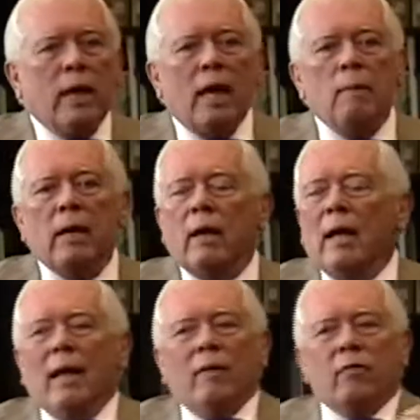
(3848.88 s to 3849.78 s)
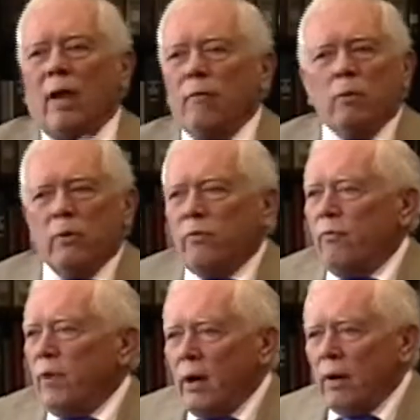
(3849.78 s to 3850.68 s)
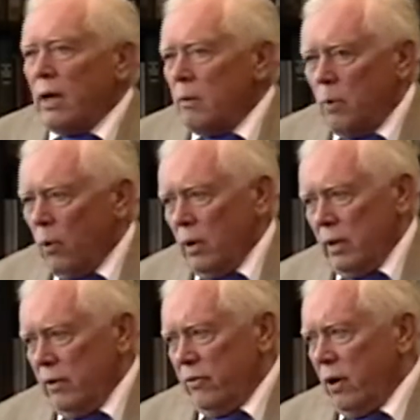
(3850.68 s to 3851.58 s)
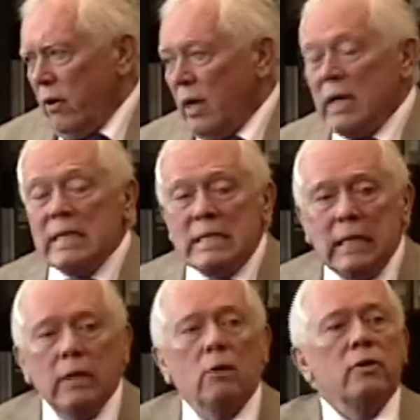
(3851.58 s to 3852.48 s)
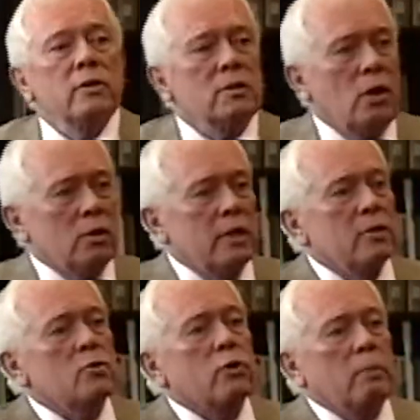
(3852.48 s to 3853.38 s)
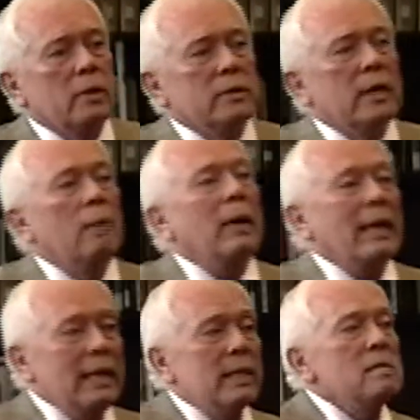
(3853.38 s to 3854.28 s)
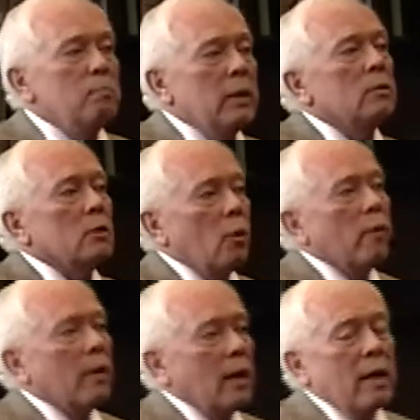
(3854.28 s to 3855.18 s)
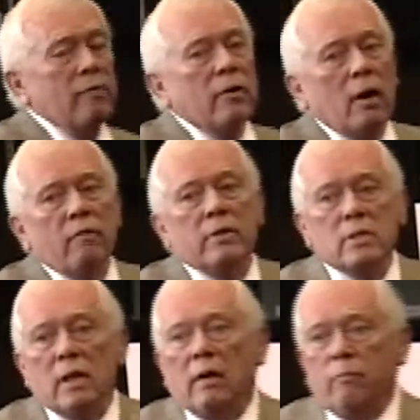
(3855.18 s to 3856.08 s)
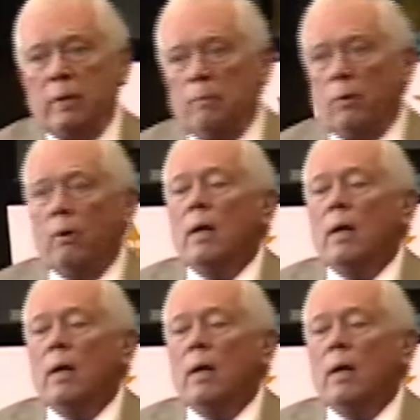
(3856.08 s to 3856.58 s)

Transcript: came in, slavery was very unimportant in this area until the salt industry builds up and gets built on the labor of enslaved people.